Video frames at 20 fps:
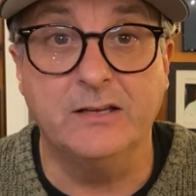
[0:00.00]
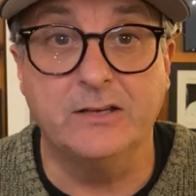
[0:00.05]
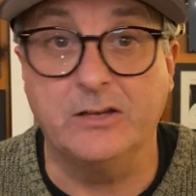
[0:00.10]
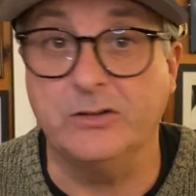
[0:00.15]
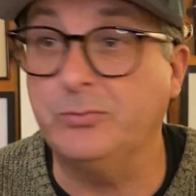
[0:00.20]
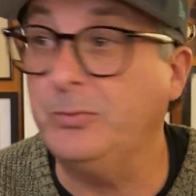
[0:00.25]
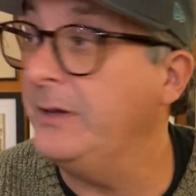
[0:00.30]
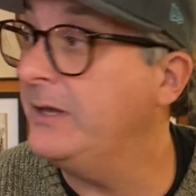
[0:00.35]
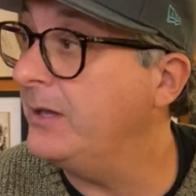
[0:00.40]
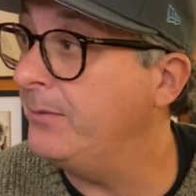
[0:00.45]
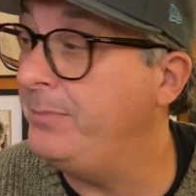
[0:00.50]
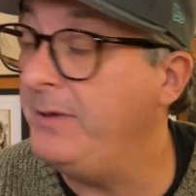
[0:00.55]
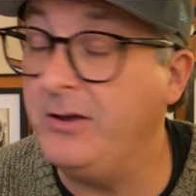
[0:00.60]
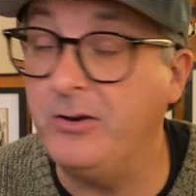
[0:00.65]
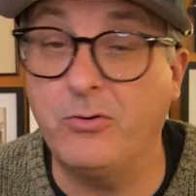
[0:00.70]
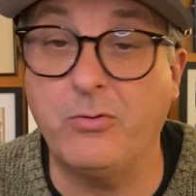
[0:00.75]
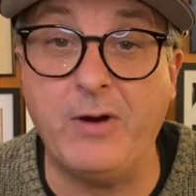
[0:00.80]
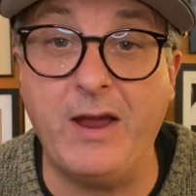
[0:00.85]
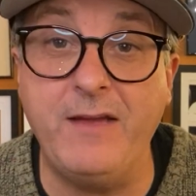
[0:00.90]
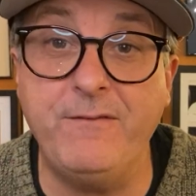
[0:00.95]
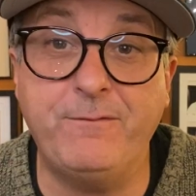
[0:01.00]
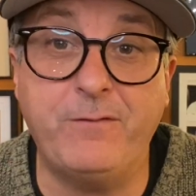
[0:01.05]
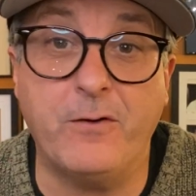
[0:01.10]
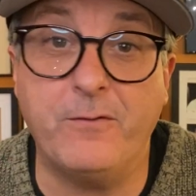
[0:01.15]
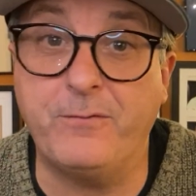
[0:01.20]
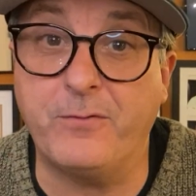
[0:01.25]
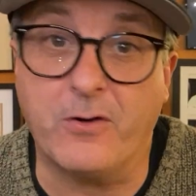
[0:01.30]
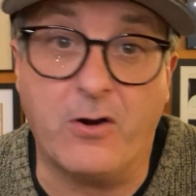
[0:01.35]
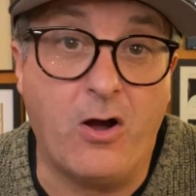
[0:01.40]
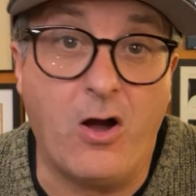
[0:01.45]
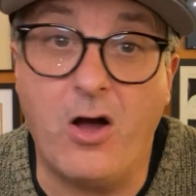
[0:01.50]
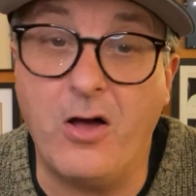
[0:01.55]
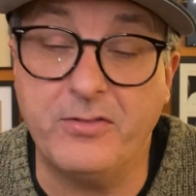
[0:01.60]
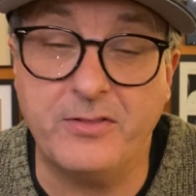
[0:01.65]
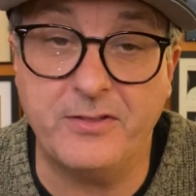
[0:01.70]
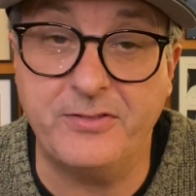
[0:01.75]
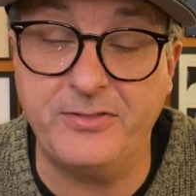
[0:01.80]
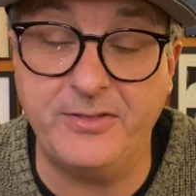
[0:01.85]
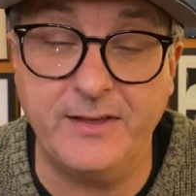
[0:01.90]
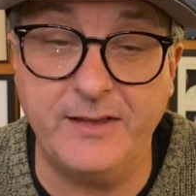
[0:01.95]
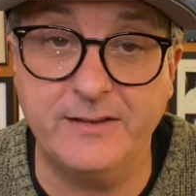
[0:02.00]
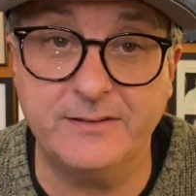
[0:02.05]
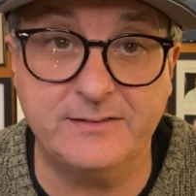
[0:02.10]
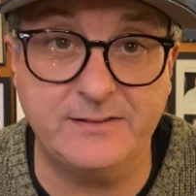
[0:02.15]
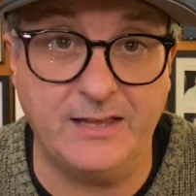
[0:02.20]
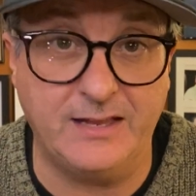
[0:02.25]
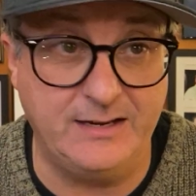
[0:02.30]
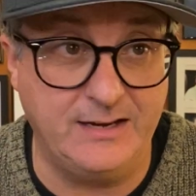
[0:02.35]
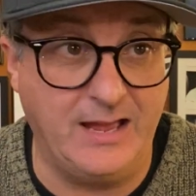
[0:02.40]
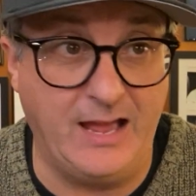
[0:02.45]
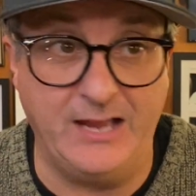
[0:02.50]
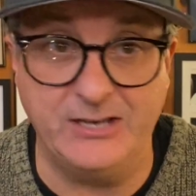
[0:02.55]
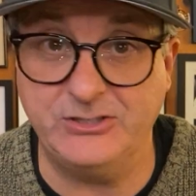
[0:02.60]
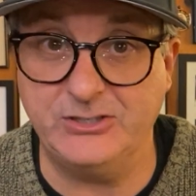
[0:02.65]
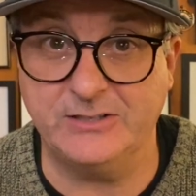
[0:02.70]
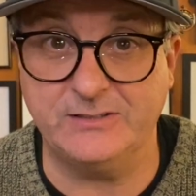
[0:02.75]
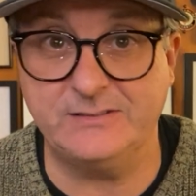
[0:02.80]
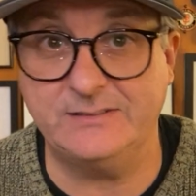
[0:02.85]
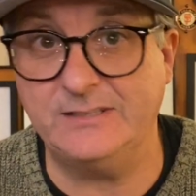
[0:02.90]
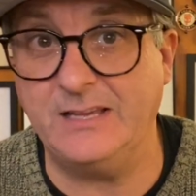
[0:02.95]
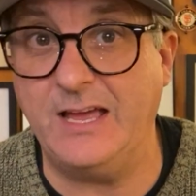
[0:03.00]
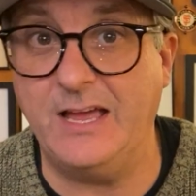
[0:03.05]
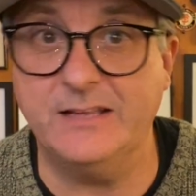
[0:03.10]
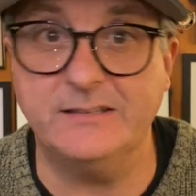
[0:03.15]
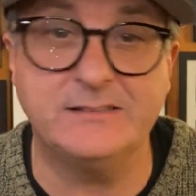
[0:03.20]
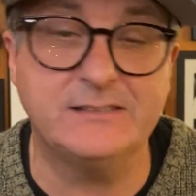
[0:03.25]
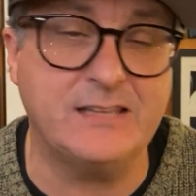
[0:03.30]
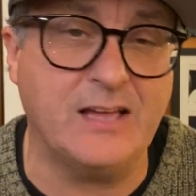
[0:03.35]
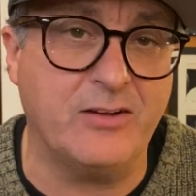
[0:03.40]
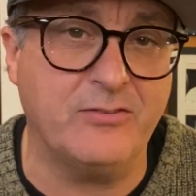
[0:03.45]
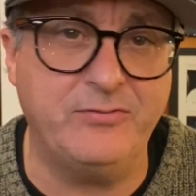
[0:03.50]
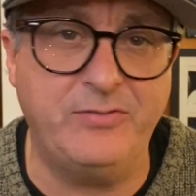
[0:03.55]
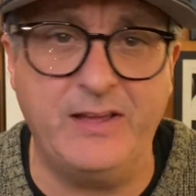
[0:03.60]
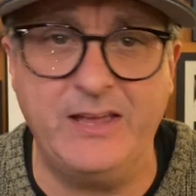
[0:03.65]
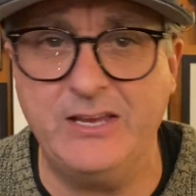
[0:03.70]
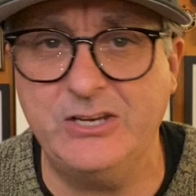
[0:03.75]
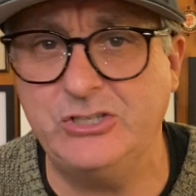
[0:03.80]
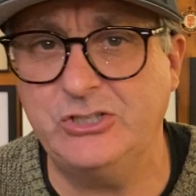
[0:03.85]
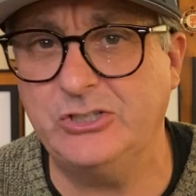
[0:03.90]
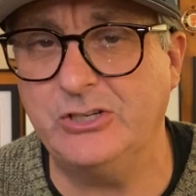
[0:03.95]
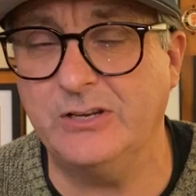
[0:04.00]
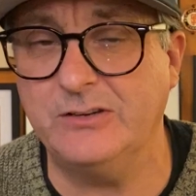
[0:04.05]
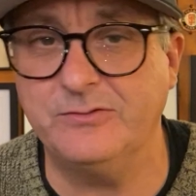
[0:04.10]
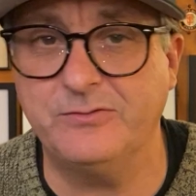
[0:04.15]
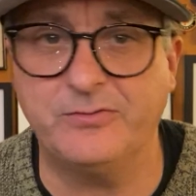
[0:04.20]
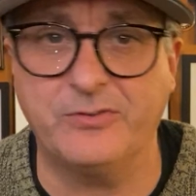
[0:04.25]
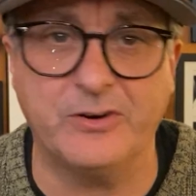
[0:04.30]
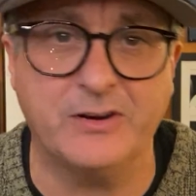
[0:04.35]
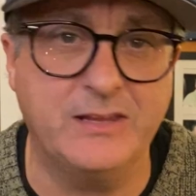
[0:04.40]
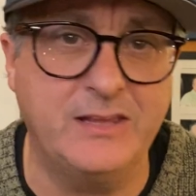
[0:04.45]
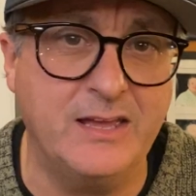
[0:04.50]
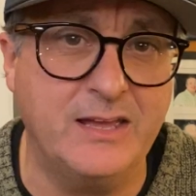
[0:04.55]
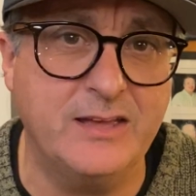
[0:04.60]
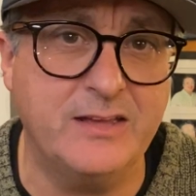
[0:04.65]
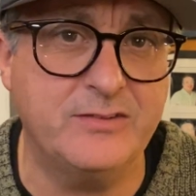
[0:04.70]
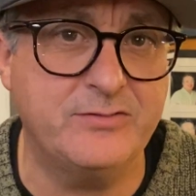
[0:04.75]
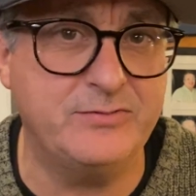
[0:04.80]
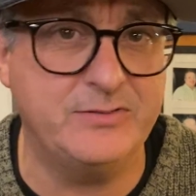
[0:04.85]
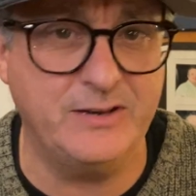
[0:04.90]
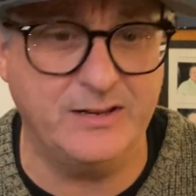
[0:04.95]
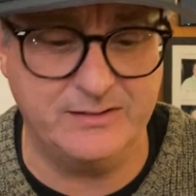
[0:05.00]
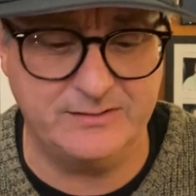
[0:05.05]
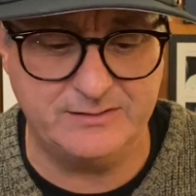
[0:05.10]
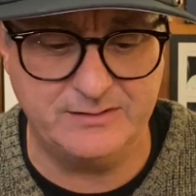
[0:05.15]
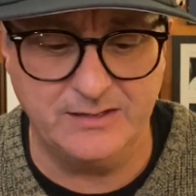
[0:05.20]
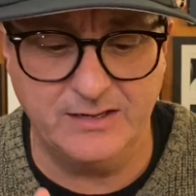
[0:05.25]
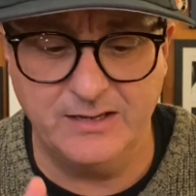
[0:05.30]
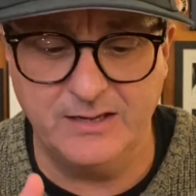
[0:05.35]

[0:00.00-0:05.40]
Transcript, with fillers: Because we can be grateful for all the things that I just said salvation, forgiveness,